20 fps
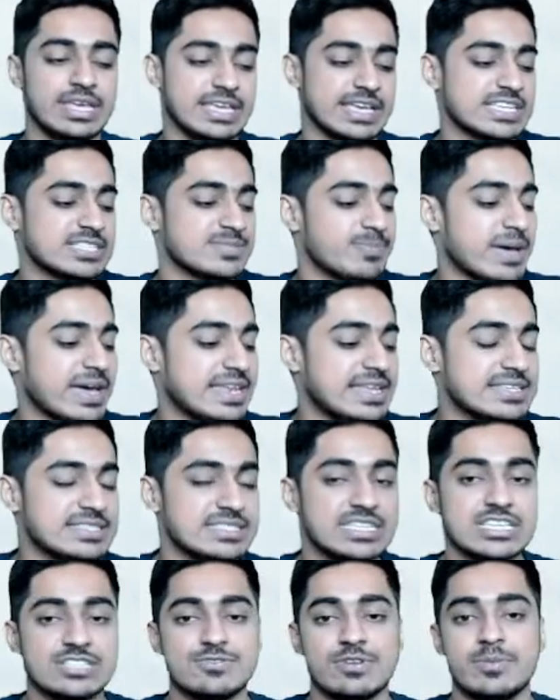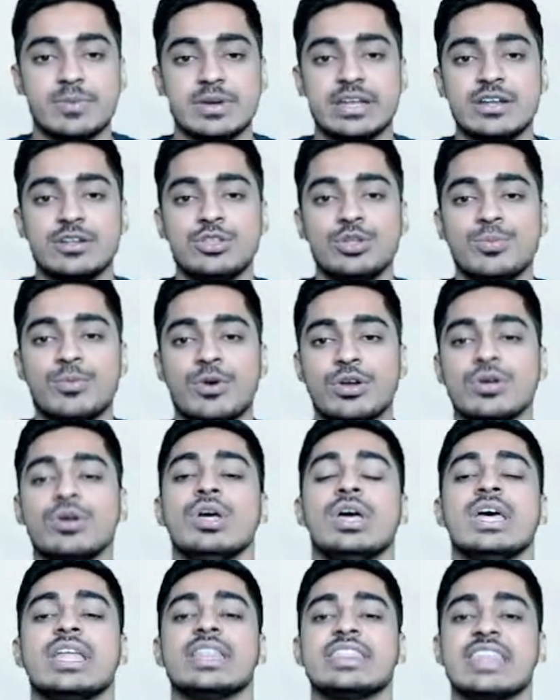Yes, balance things will be done
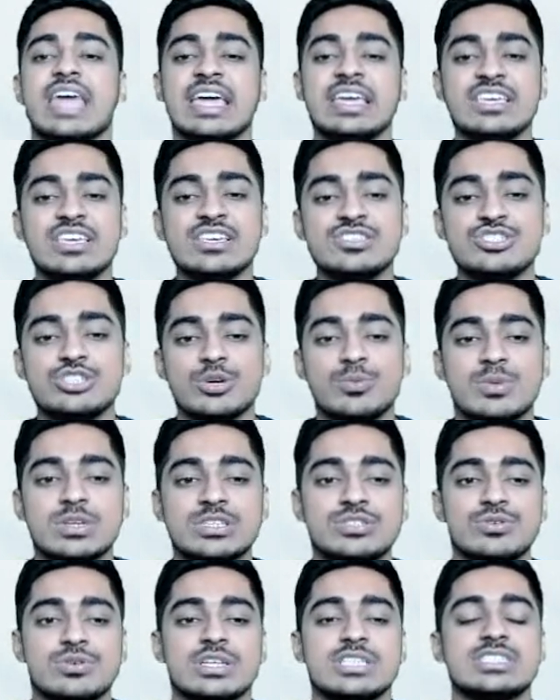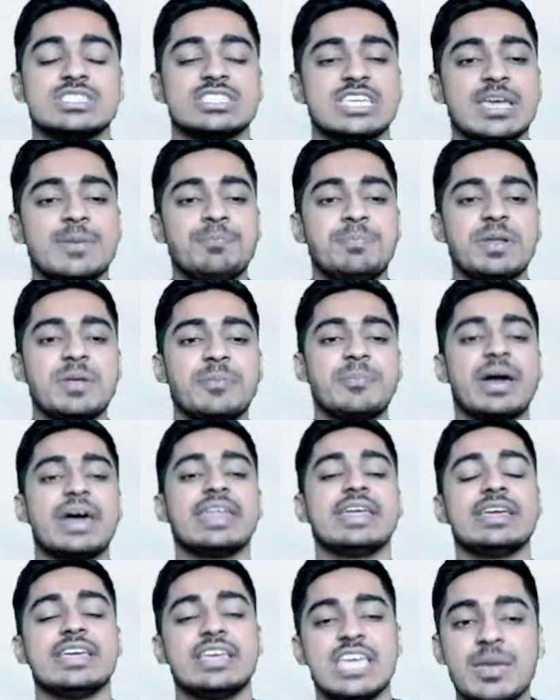tomorrow. Thank you so much, students. Keep
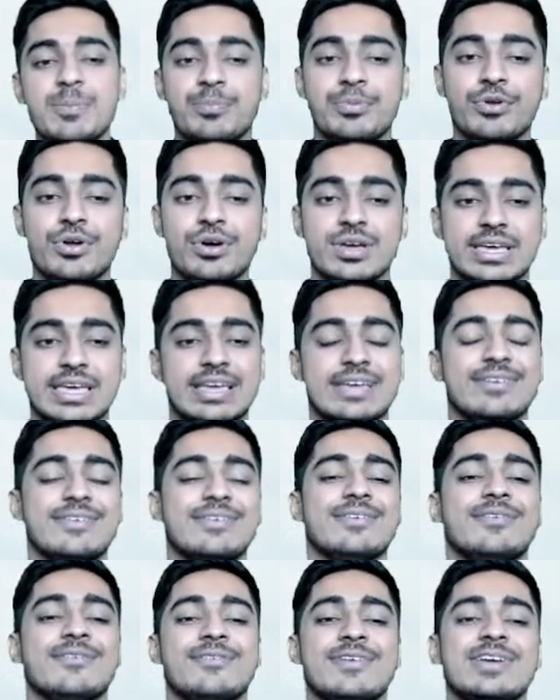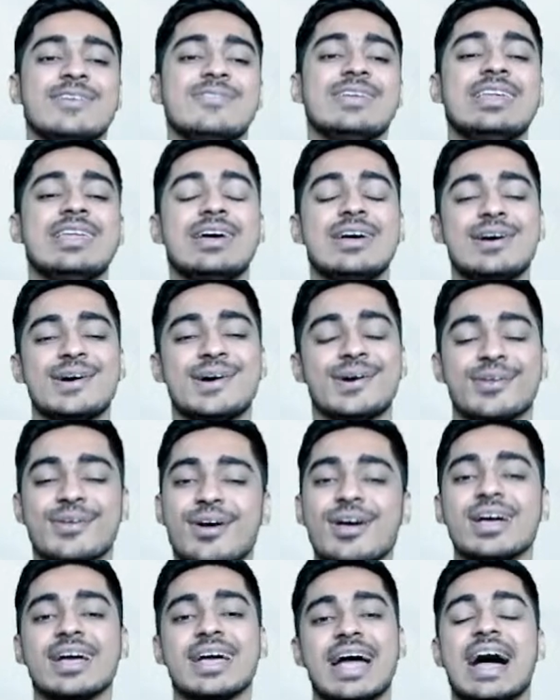preparing, keep rocking. We will
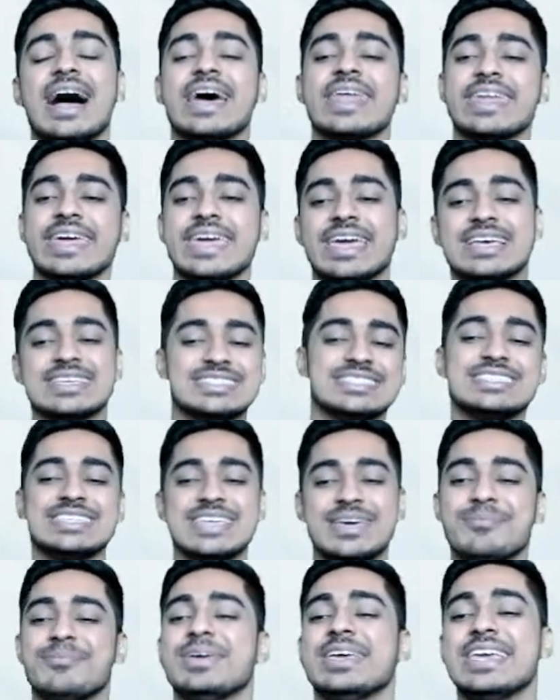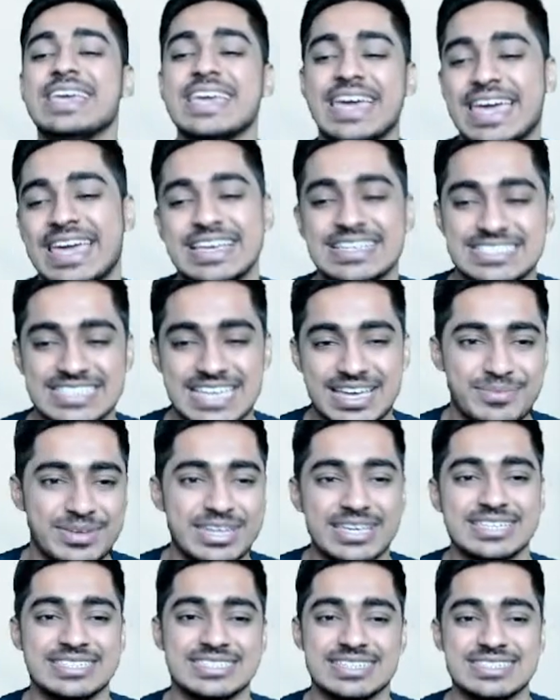rock our SCMP
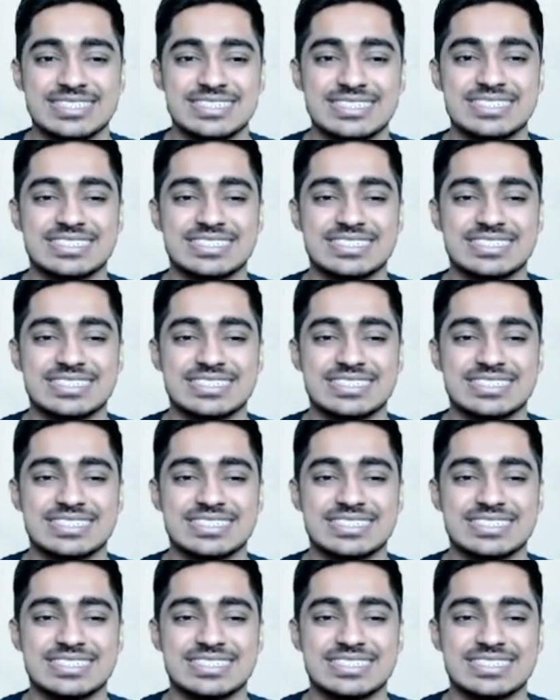examinations.